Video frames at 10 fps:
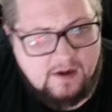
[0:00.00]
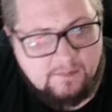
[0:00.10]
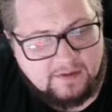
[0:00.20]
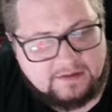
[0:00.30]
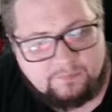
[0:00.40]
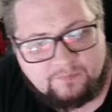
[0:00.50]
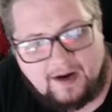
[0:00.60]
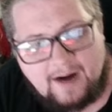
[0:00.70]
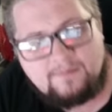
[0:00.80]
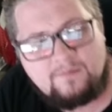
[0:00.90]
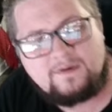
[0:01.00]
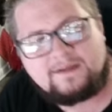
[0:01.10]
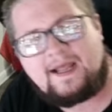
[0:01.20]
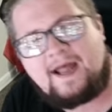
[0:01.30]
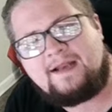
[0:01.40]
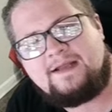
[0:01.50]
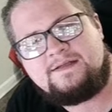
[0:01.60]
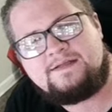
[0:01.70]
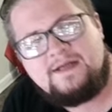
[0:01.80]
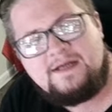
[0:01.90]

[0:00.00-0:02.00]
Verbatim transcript: But the problem with that is...